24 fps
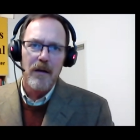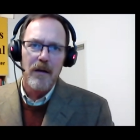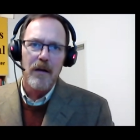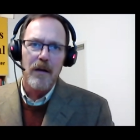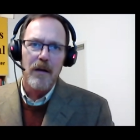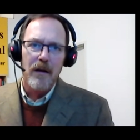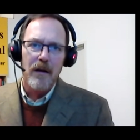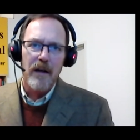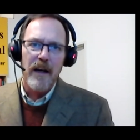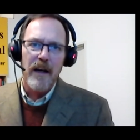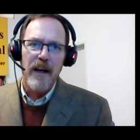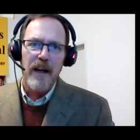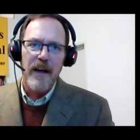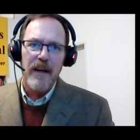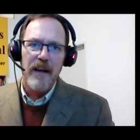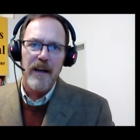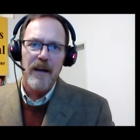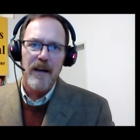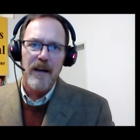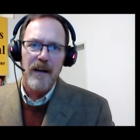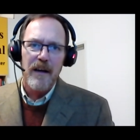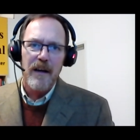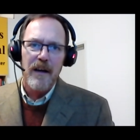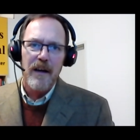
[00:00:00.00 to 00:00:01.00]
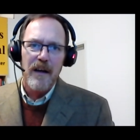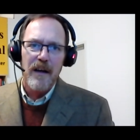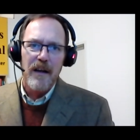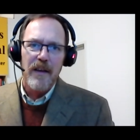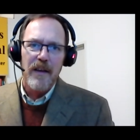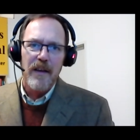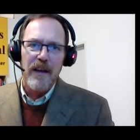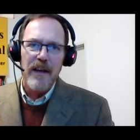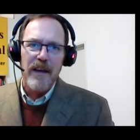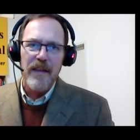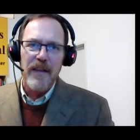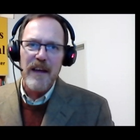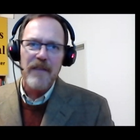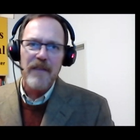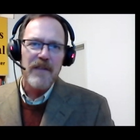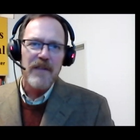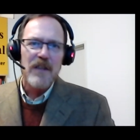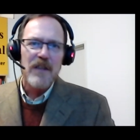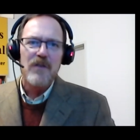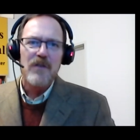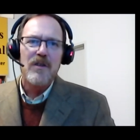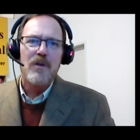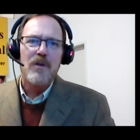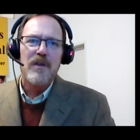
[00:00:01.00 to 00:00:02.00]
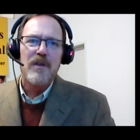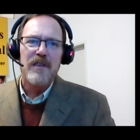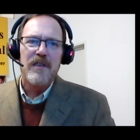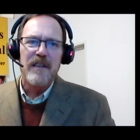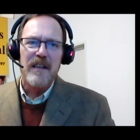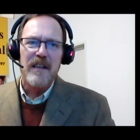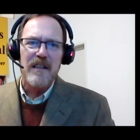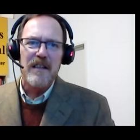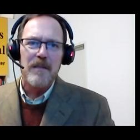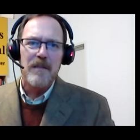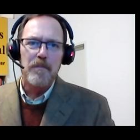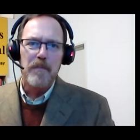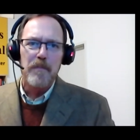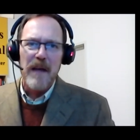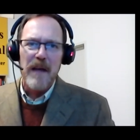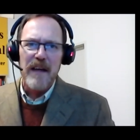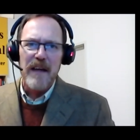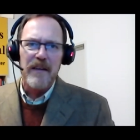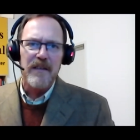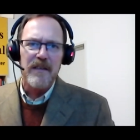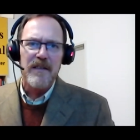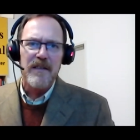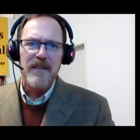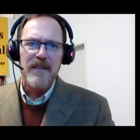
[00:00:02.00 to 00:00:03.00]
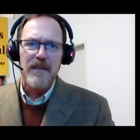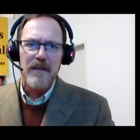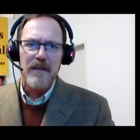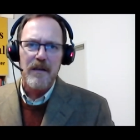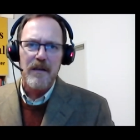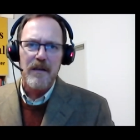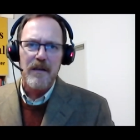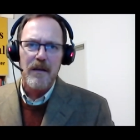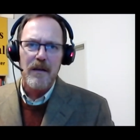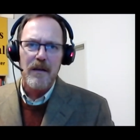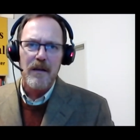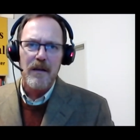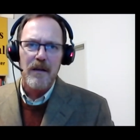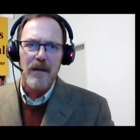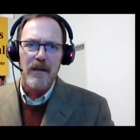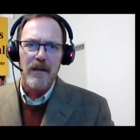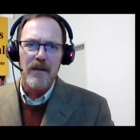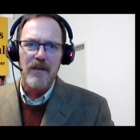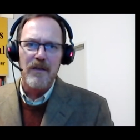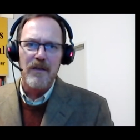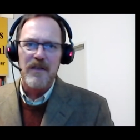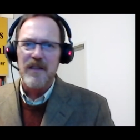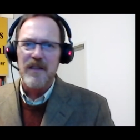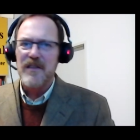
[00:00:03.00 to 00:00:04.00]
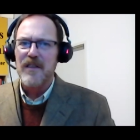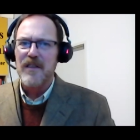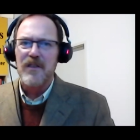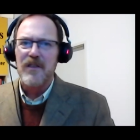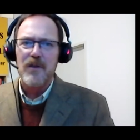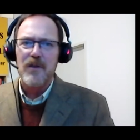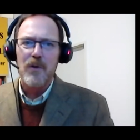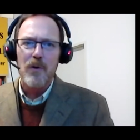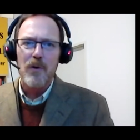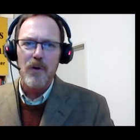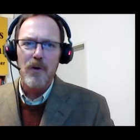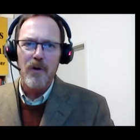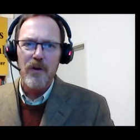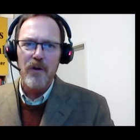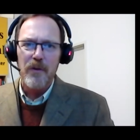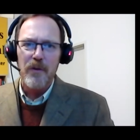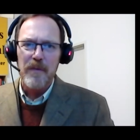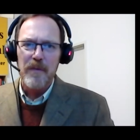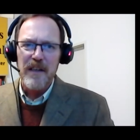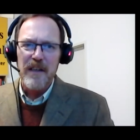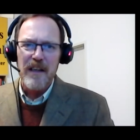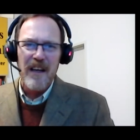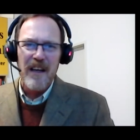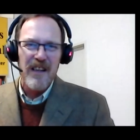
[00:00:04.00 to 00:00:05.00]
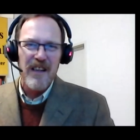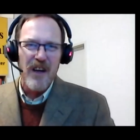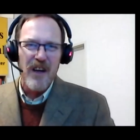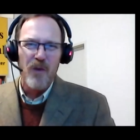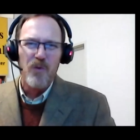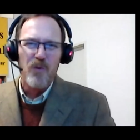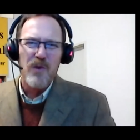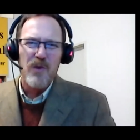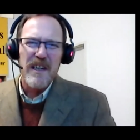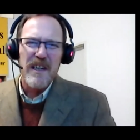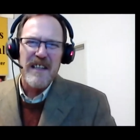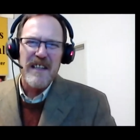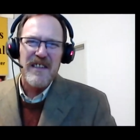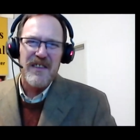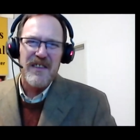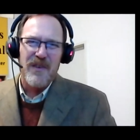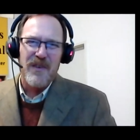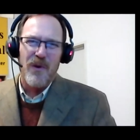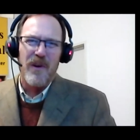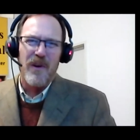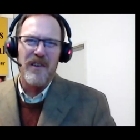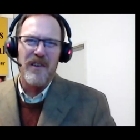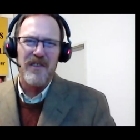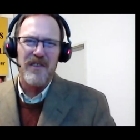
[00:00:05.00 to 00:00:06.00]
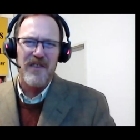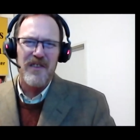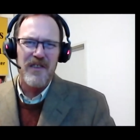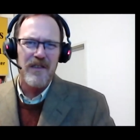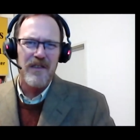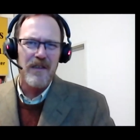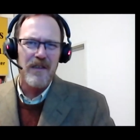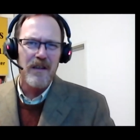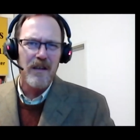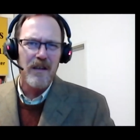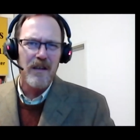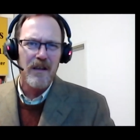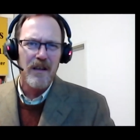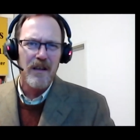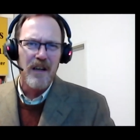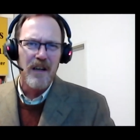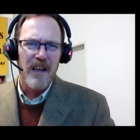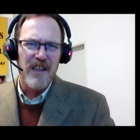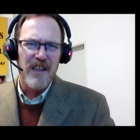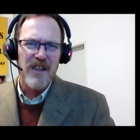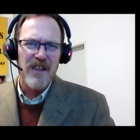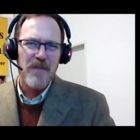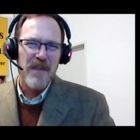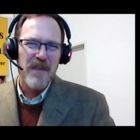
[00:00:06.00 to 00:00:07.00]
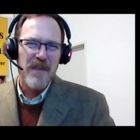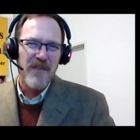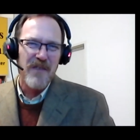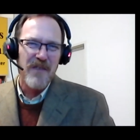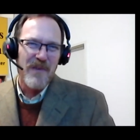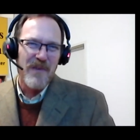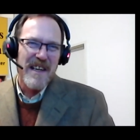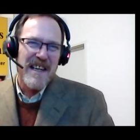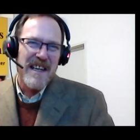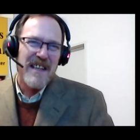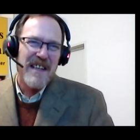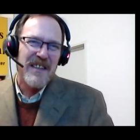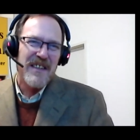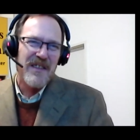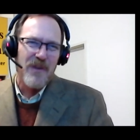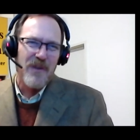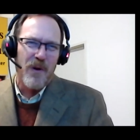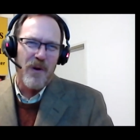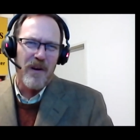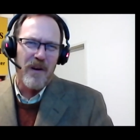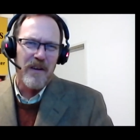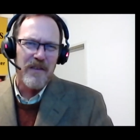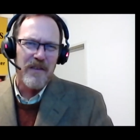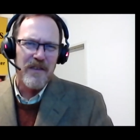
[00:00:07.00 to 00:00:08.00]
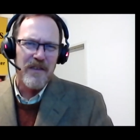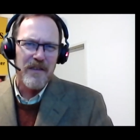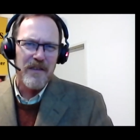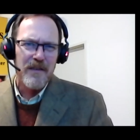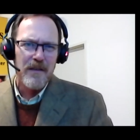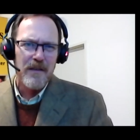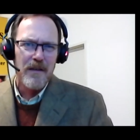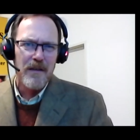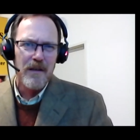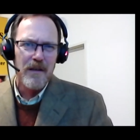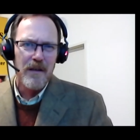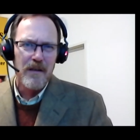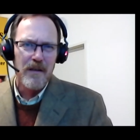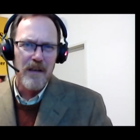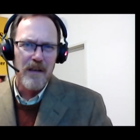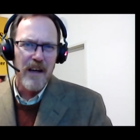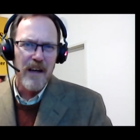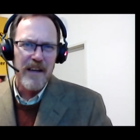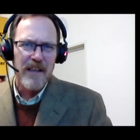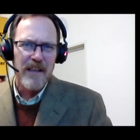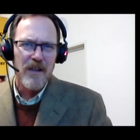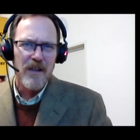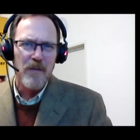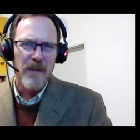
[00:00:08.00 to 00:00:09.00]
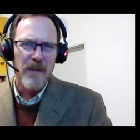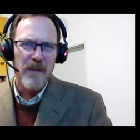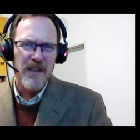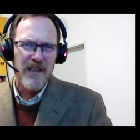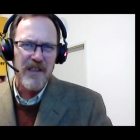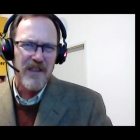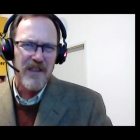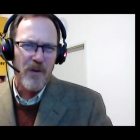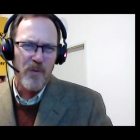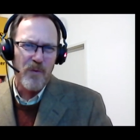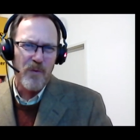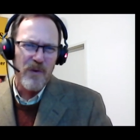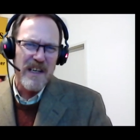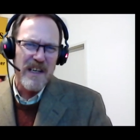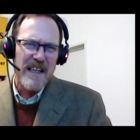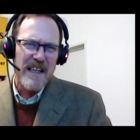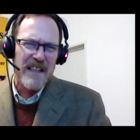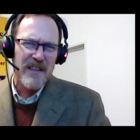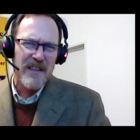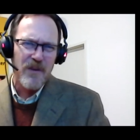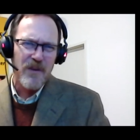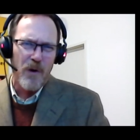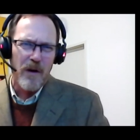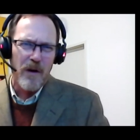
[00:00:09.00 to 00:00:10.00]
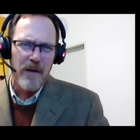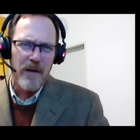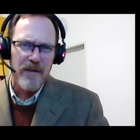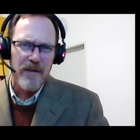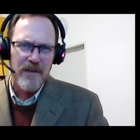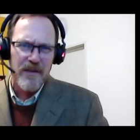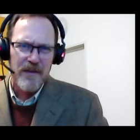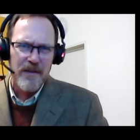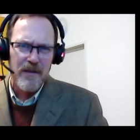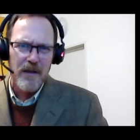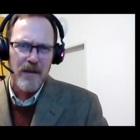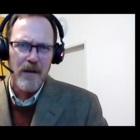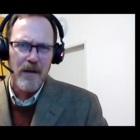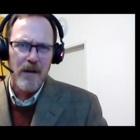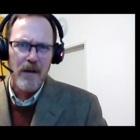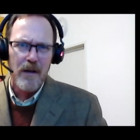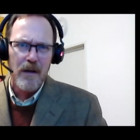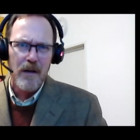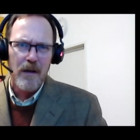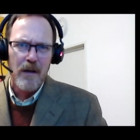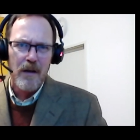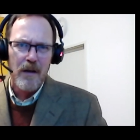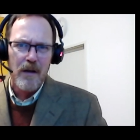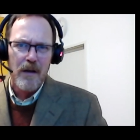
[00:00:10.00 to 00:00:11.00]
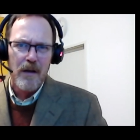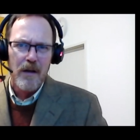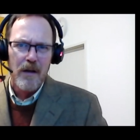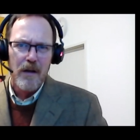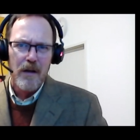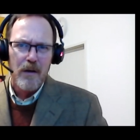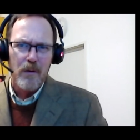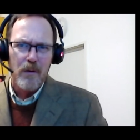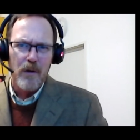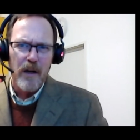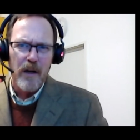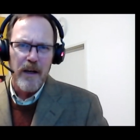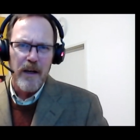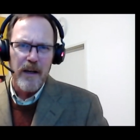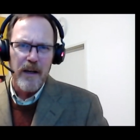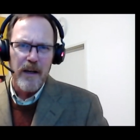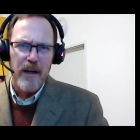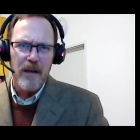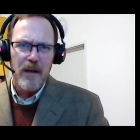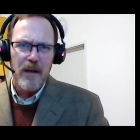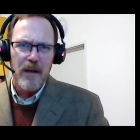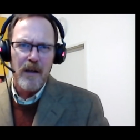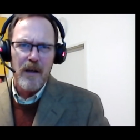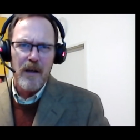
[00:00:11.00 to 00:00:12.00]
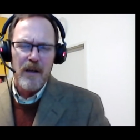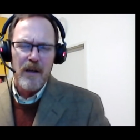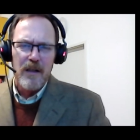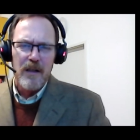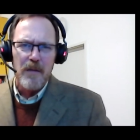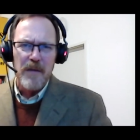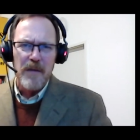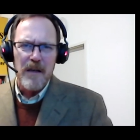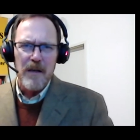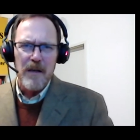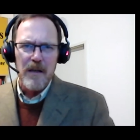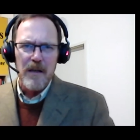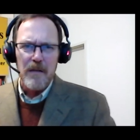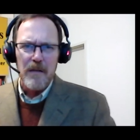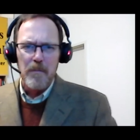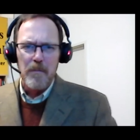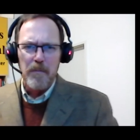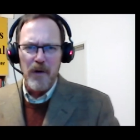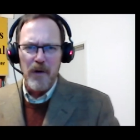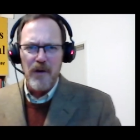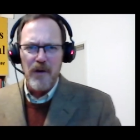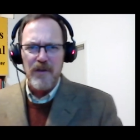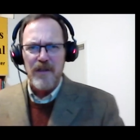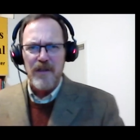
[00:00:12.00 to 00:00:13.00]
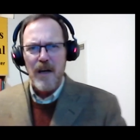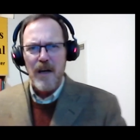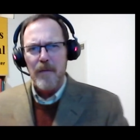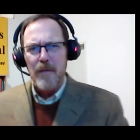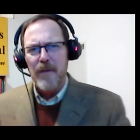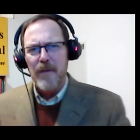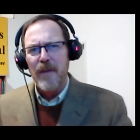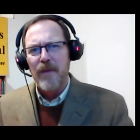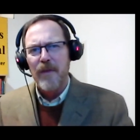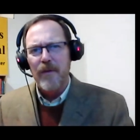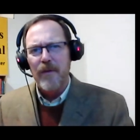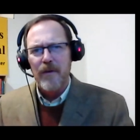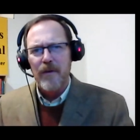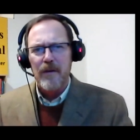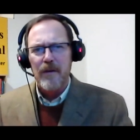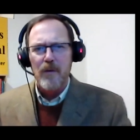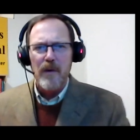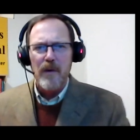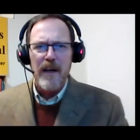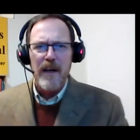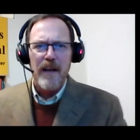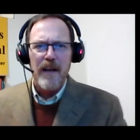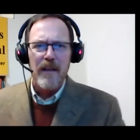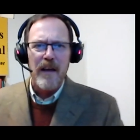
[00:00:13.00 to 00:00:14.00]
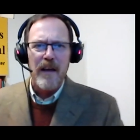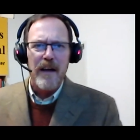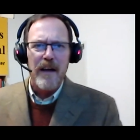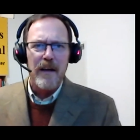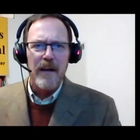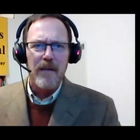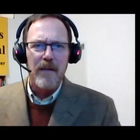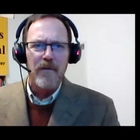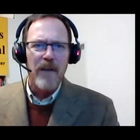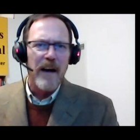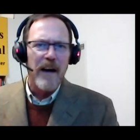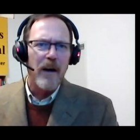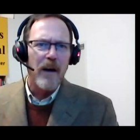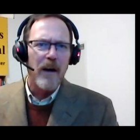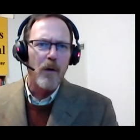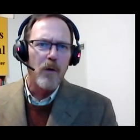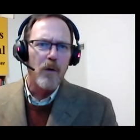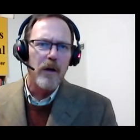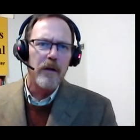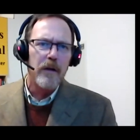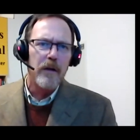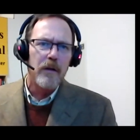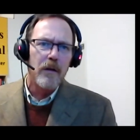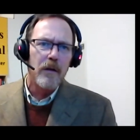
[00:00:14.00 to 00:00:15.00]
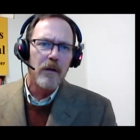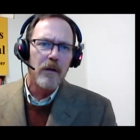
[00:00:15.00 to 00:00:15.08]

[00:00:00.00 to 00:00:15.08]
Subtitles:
Okay. They view you as an expense. You're just a tool to be a resource, a human resource, not a human, just a resource, right? To be burnt up and thrown away like firewood.